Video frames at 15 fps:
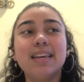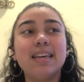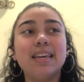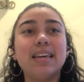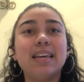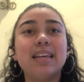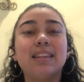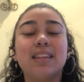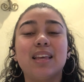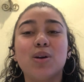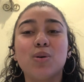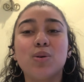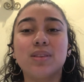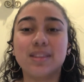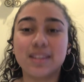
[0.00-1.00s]
Y
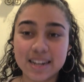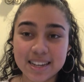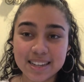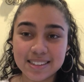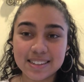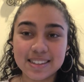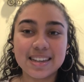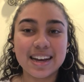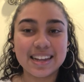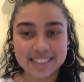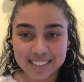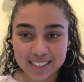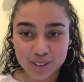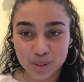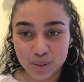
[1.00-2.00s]
tengo 3
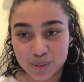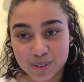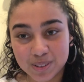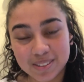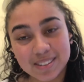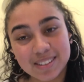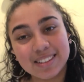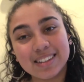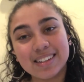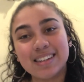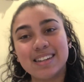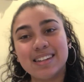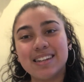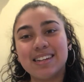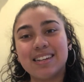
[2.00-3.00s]
gatitos.
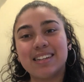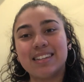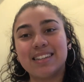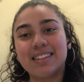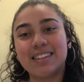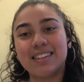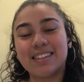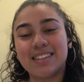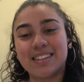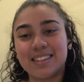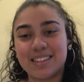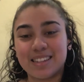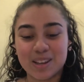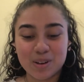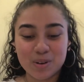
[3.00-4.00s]

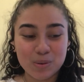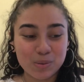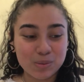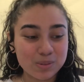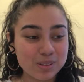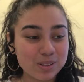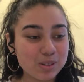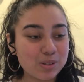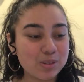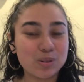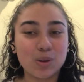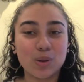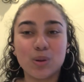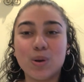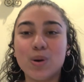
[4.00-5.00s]
Tengo un
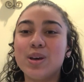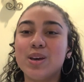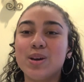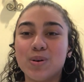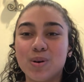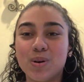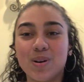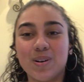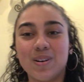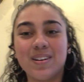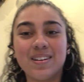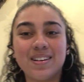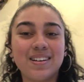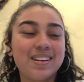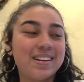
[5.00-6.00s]
zoológico
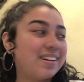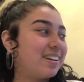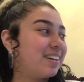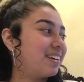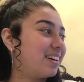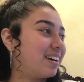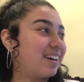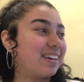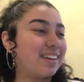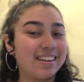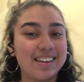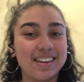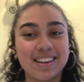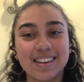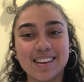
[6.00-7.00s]

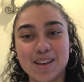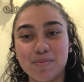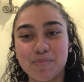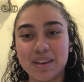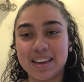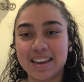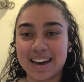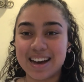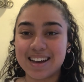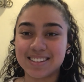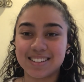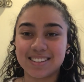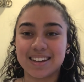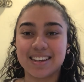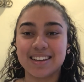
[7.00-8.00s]
aquí en mi
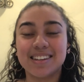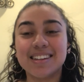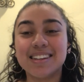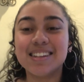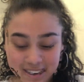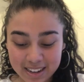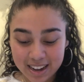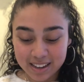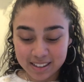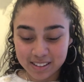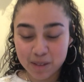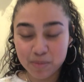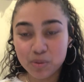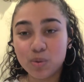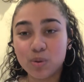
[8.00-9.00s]
casa.
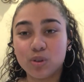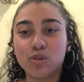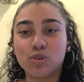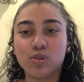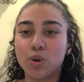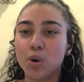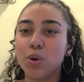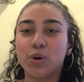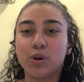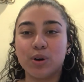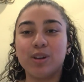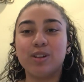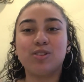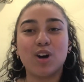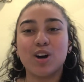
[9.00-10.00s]
Guys, I'm doing so
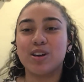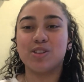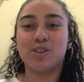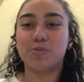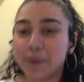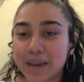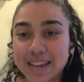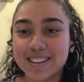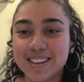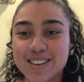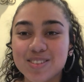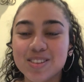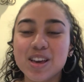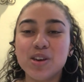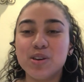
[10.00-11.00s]
good talking
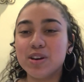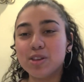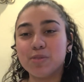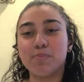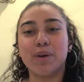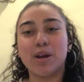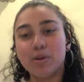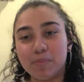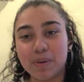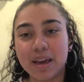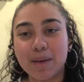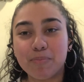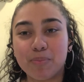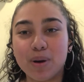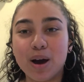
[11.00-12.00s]
Spanish. You guys better
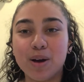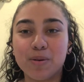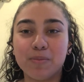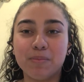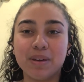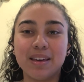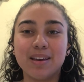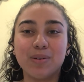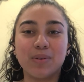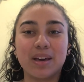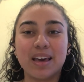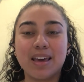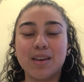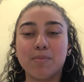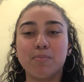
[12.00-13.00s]
be proud of me,
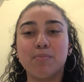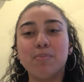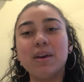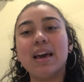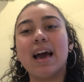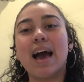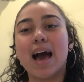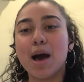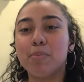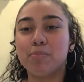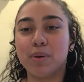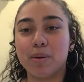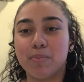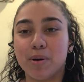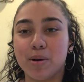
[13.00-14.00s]
okay? Be
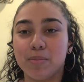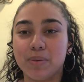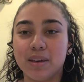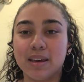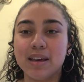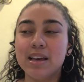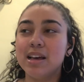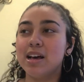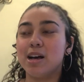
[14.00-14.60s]
happy about me.